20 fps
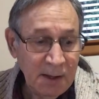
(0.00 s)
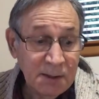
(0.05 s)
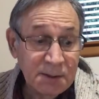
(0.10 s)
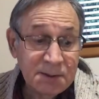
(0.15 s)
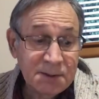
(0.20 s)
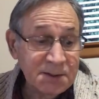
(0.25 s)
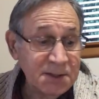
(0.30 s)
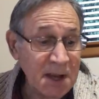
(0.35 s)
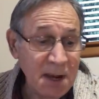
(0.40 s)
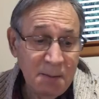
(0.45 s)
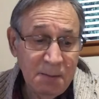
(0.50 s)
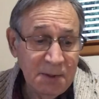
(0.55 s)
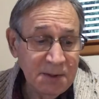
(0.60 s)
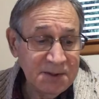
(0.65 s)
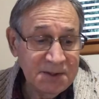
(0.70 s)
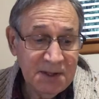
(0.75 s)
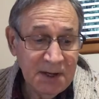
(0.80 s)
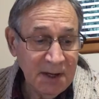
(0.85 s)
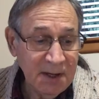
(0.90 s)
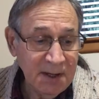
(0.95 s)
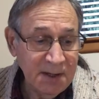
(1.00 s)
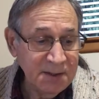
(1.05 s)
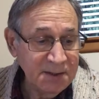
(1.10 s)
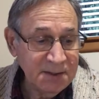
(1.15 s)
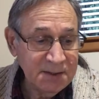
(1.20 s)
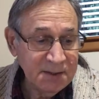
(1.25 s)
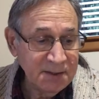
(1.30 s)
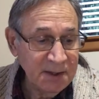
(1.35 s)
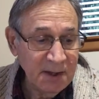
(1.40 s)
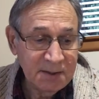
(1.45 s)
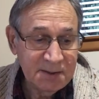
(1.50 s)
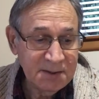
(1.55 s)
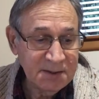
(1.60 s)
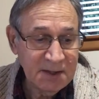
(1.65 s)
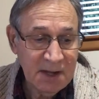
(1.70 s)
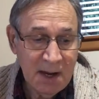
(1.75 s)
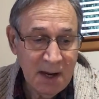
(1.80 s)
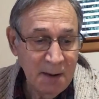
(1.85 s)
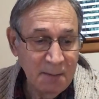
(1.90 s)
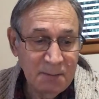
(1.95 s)
Same disease and
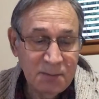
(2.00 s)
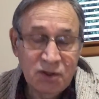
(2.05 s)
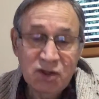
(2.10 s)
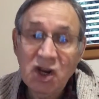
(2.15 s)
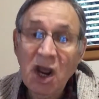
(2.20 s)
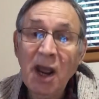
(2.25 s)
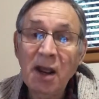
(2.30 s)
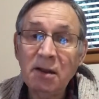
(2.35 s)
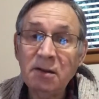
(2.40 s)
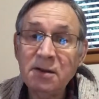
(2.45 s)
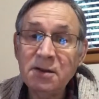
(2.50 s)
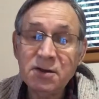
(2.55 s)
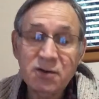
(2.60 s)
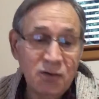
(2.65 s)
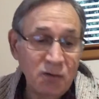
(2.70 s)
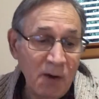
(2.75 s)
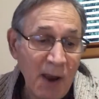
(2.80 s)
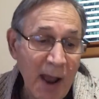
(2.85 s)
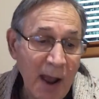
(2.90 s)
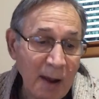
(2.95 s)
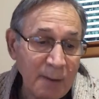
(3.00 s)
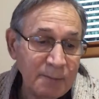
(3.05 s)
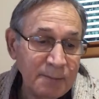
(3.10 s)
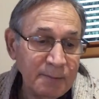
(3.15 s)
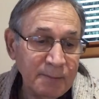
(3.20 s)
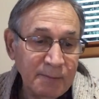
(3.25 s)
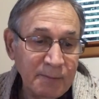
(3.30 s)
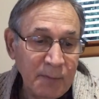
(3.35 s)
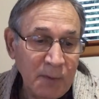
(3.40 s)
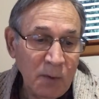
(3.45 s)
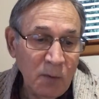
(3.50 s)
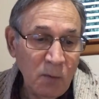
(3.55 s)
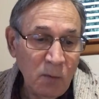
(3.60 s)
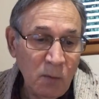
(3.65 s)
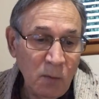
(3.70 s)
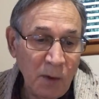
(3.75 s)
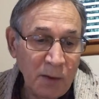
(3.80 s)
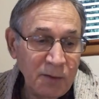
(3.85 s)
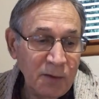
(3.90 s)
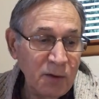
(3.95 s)
same childish trap,
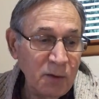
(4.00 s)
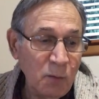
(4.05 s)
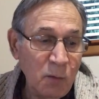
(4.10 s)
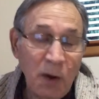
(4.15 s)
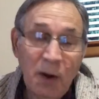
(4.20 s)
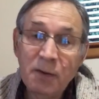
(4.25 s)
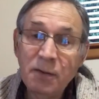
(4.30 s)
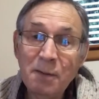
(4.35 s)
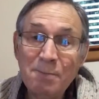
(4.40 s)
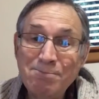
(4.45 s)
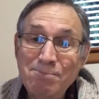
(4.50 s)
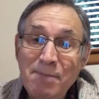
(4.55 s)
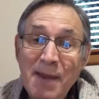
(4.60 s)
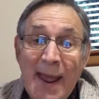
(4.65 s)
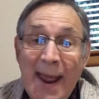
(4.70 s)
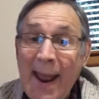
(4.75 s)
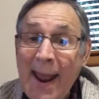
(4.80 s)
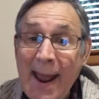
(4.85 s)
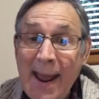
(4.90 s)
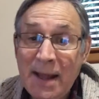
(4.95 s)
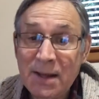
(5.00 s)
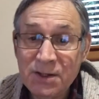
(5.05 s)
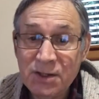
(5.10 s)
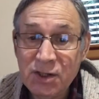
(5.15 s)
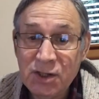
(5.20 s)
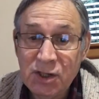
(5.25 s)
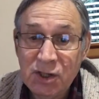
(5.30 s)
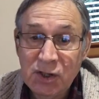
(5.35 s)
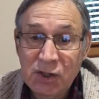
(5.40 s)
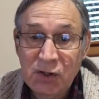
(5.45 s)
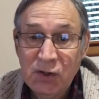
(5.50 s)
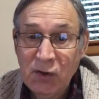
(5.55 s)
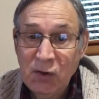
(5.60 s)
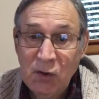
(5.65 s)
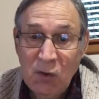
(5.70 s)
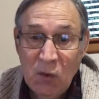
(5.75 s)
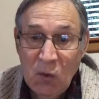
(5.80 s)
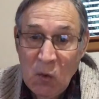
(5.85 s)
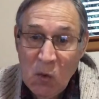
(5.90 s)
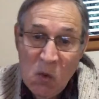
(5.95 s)
whether you wear the badge
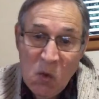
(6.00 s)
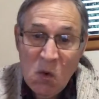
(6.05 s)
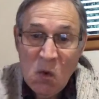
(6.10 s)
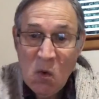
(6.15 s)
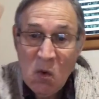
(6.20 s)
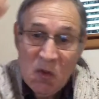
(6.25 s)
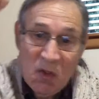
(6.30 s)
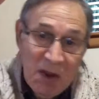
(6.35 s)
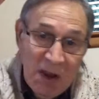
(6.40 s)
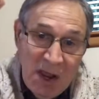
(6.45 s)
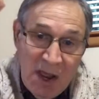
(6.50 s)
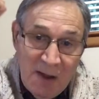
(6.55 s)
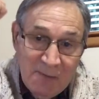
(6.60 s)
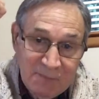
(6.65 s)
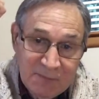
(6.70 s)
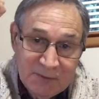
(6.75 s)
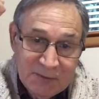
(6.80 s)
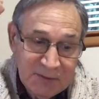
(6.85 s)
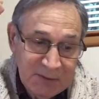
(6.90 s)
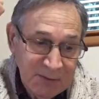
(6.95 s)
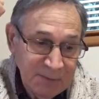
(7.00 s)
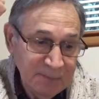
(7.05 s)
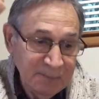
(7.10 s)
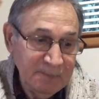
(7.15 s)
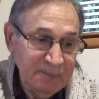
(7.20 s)
or the cuffs.